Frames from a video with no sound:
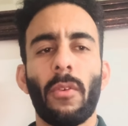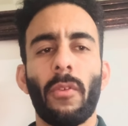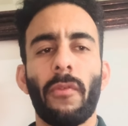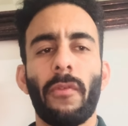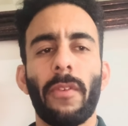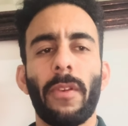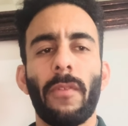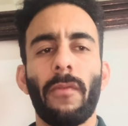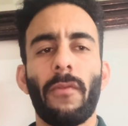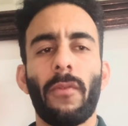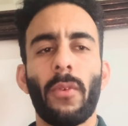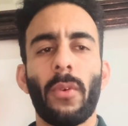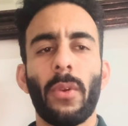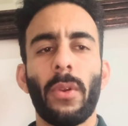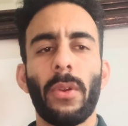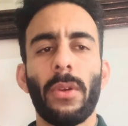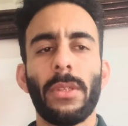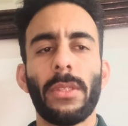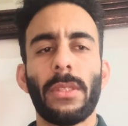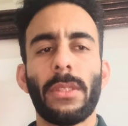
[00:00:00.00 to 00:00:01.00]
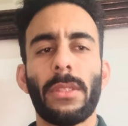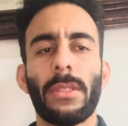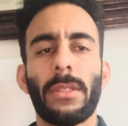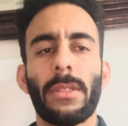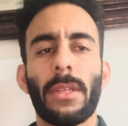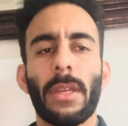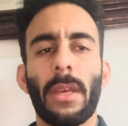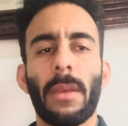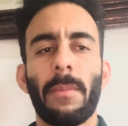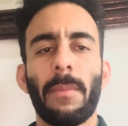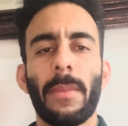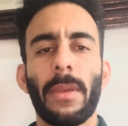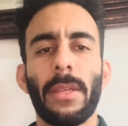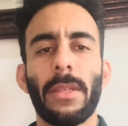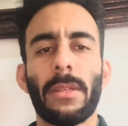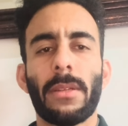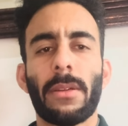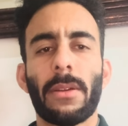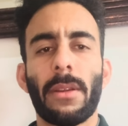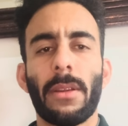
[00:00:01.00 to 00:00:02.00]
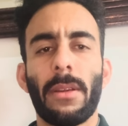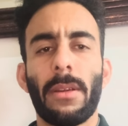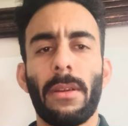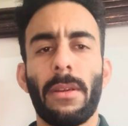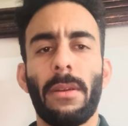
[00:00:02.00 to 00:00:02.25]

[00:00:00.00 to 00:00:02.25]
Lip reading: often follows time-based